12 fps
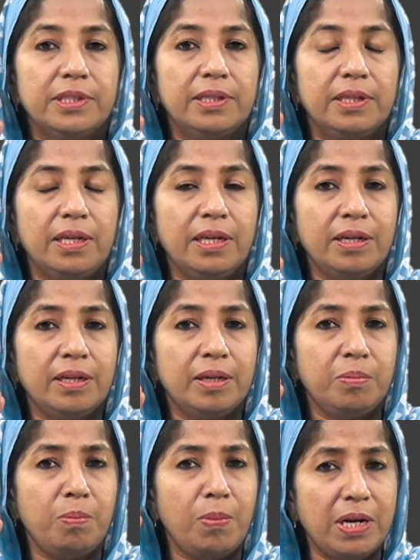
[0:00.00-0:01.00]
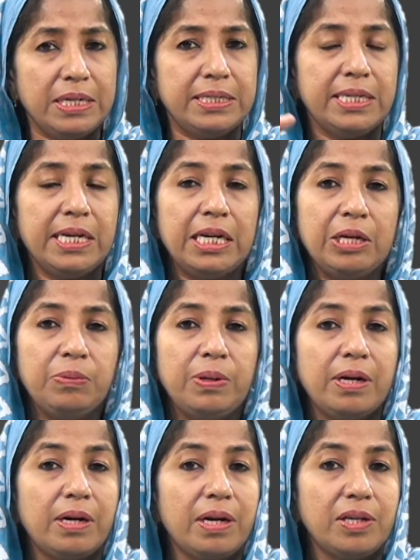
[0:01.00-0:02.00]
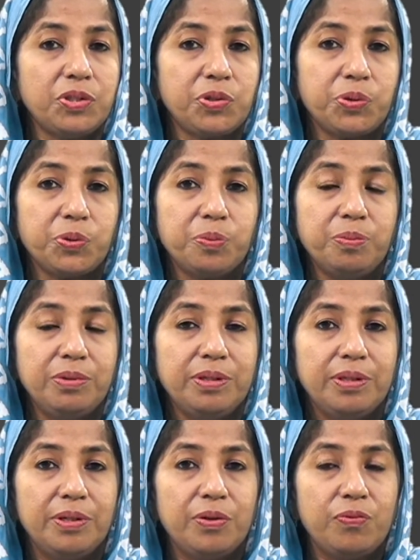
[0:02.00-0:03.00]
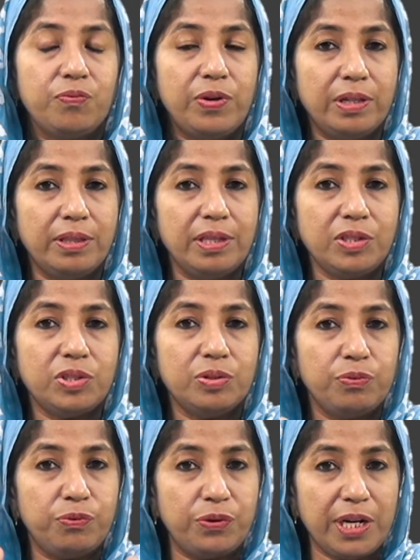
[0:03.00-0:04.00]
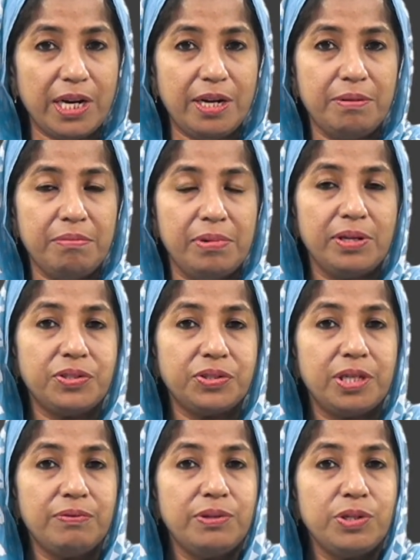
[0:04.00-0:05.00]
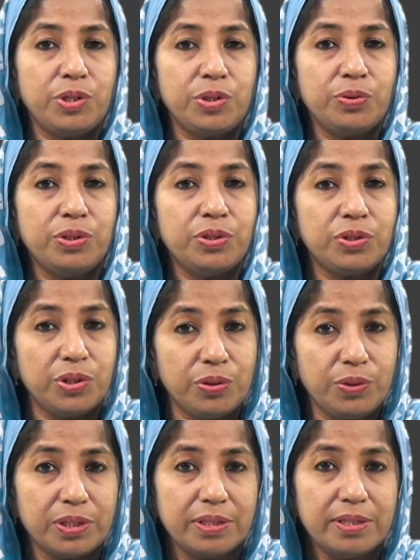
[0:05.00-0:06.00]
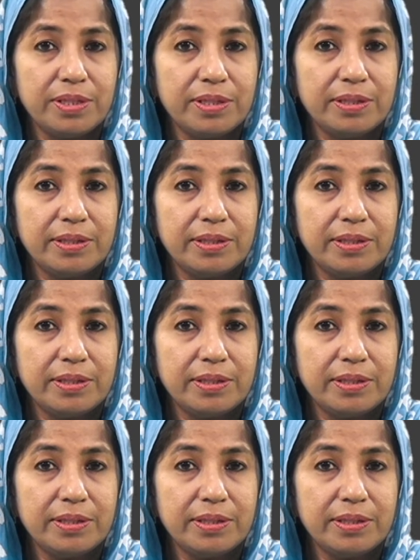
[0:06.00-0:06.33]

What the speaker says: In a multilingual classroom, when this freedom is given to the students,